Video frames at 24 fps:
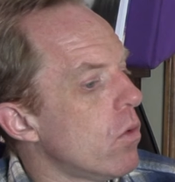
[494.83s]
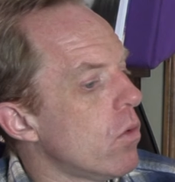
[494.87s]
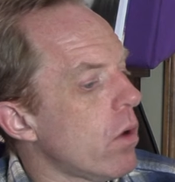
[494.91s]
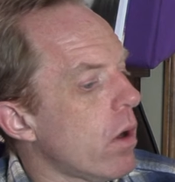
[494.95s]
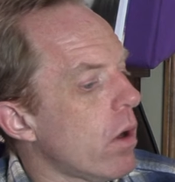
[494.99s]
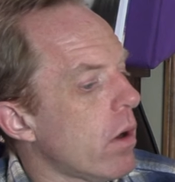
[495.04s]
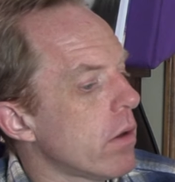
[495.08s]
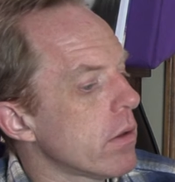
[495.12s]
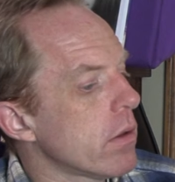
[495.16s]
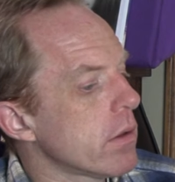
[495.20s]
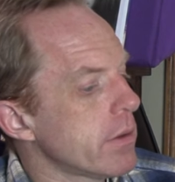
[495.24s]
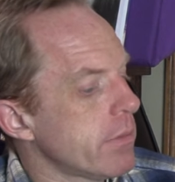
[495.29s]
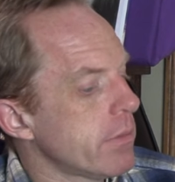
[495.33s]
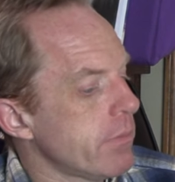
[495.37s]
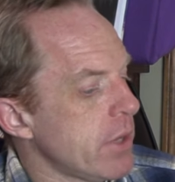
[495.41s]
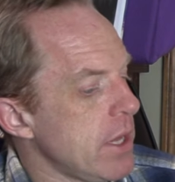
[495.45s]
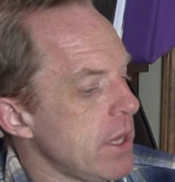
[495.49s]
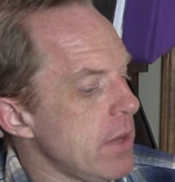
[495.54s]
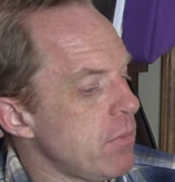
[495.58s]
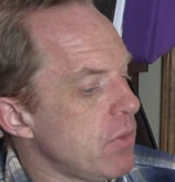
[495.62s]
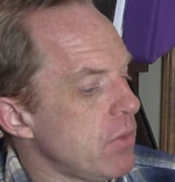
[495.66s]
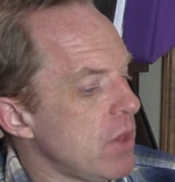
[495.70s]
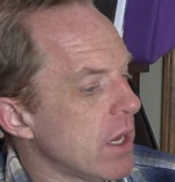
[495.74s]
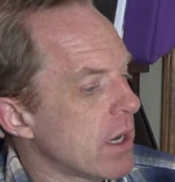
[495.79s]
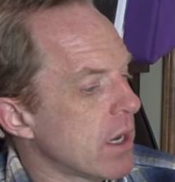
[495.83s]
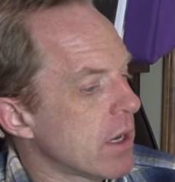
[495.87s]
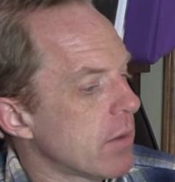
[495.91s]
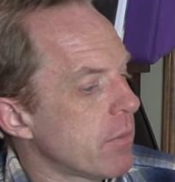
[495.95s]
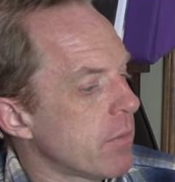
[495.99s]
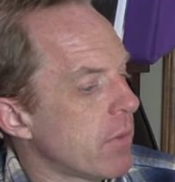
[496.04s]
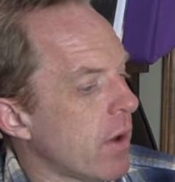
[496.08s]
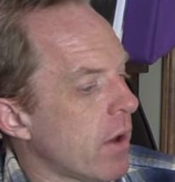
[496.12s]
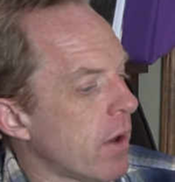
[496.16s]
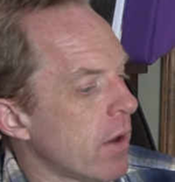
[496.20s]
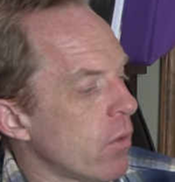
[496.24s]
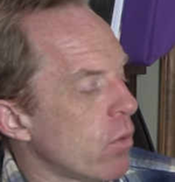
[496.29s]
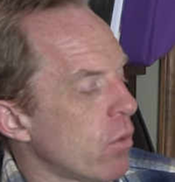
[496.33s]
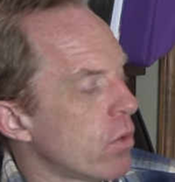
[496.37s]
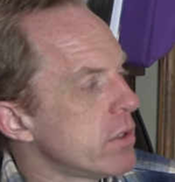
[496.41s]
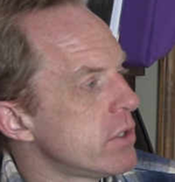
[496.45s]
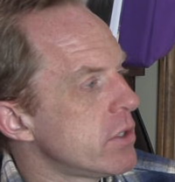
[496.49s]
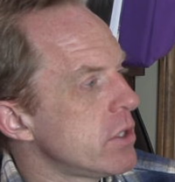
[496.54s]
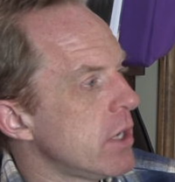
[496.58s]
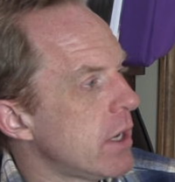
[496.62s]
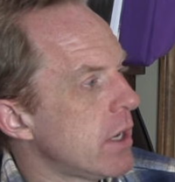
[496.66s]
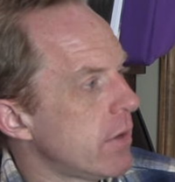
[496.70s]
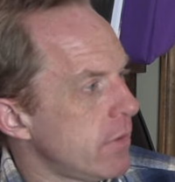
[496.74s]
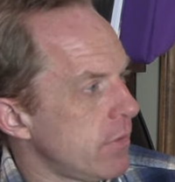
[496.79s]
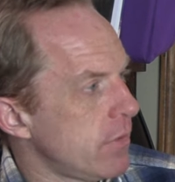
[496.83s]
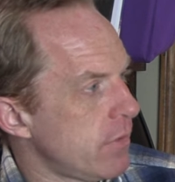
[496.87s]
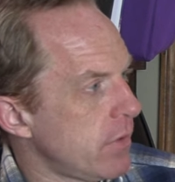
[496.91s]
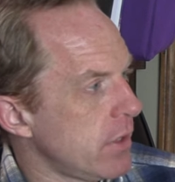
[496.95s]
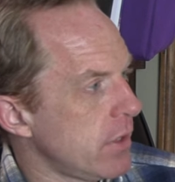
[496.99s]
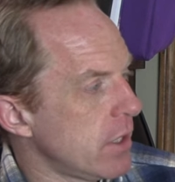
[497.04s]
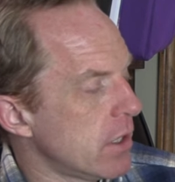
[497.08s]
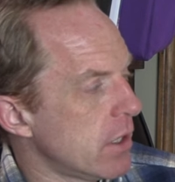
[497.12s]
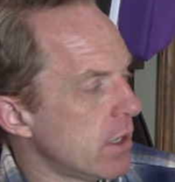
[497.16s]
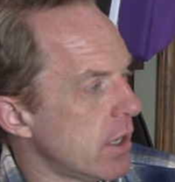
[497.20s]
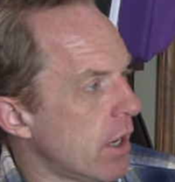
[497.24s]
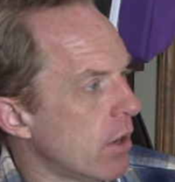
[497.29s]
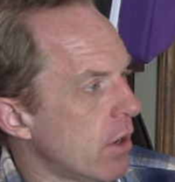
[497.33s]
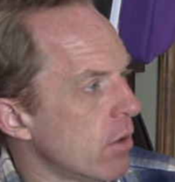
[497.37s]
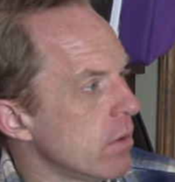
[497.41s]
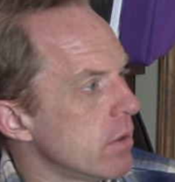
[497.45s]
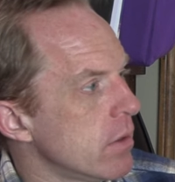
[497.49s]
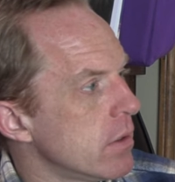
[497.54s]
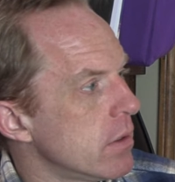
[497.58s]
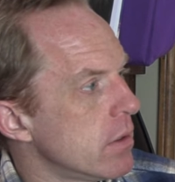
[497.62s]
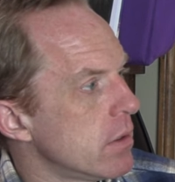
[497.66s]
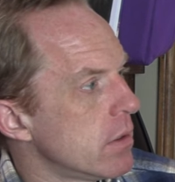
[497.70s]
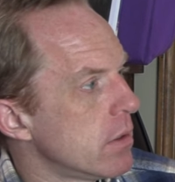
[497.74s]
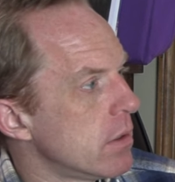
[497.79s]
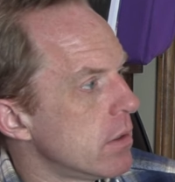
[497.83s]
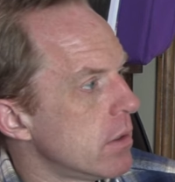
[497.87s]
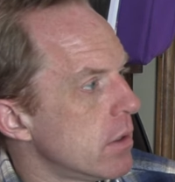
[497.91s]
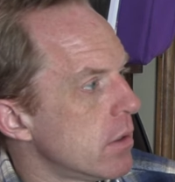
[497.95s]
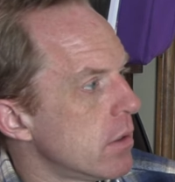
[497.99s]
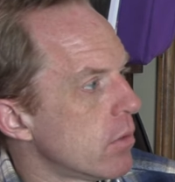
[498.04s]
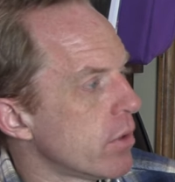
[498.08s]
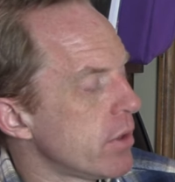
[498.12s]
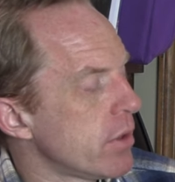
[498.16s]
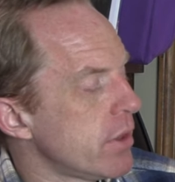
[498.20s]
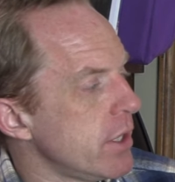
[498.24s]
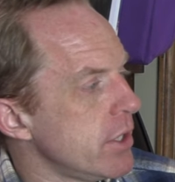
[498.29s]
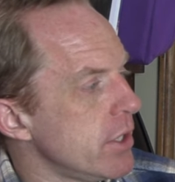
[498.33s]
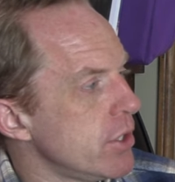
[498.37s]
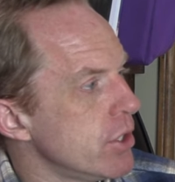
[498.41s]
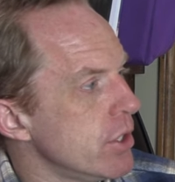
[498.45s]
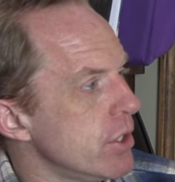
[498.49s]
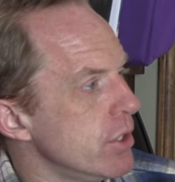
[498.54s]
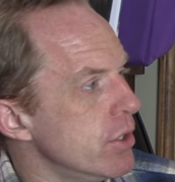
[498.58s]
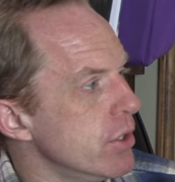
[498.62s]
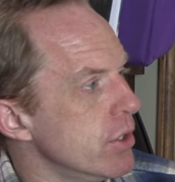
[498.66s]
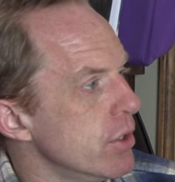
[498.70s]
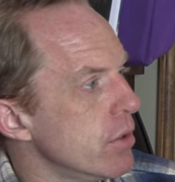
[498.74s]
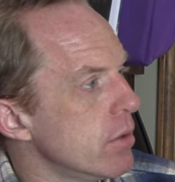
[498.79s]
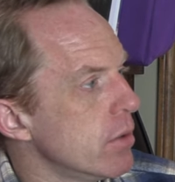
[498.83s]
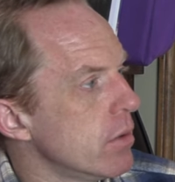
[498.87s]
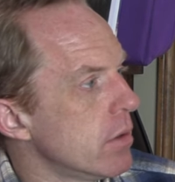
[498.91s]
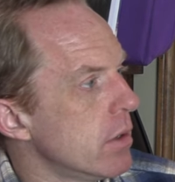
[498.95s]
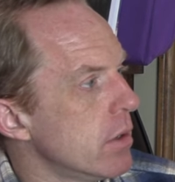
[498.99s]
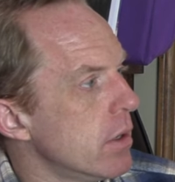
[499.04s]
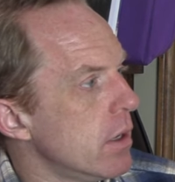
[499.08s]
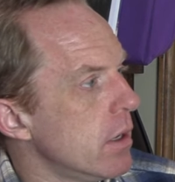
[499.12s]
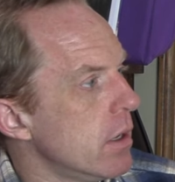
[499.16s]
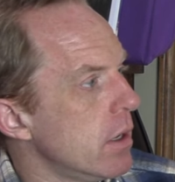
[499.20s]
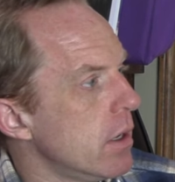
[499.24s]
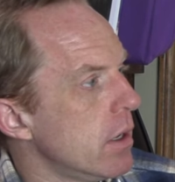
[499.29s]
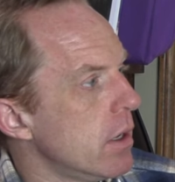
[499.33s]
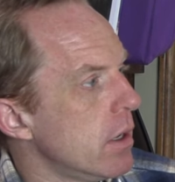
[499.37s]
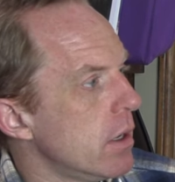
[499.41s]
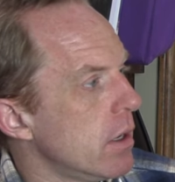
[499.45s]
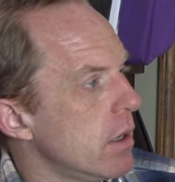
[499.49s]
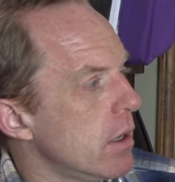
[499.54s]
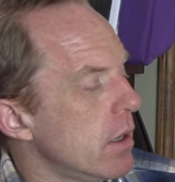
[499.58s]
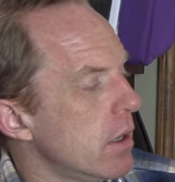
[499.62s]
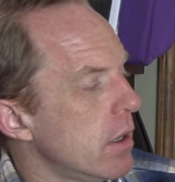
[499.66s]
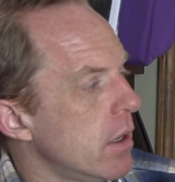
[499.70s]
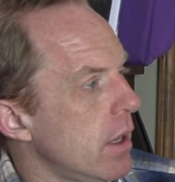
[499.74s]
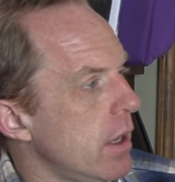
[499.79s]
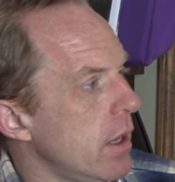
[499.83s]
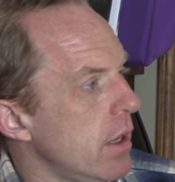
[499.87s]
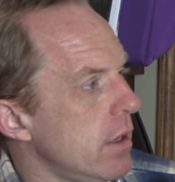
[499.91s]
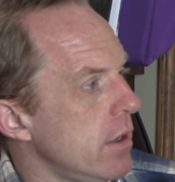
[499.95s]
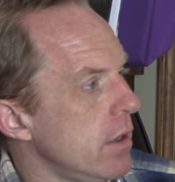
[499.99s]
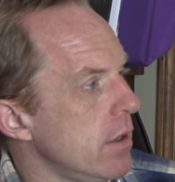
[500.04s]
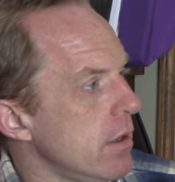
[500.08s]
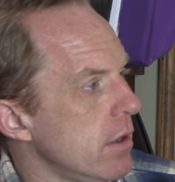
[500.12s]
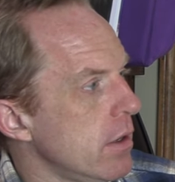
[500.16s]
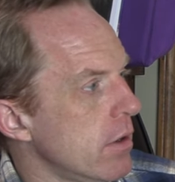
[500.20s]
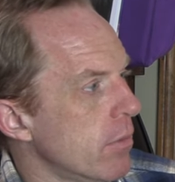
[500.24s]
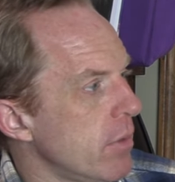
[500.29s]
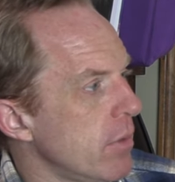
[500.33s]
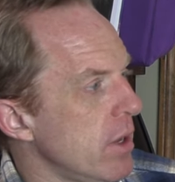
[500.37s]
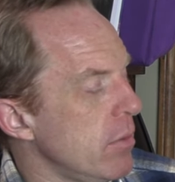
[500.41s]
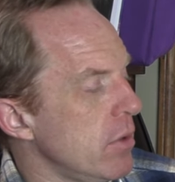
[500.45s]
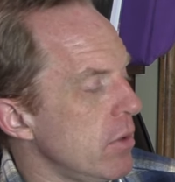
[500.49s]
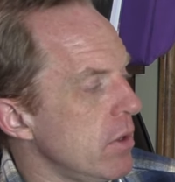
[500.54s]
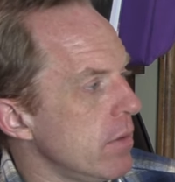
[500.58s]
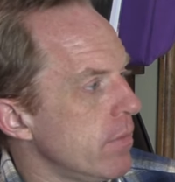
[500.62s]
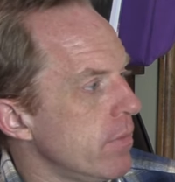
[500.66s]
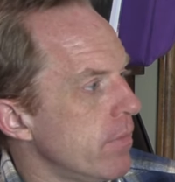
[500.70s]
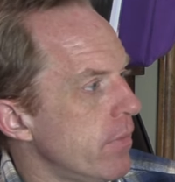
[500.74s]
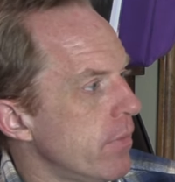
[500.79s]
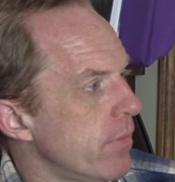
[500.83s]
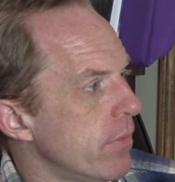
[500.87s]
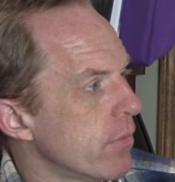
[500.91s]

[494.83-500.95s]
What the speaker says: Well, keep thinking about it. Once you have it figured out, what they should do, and, you know, maybe...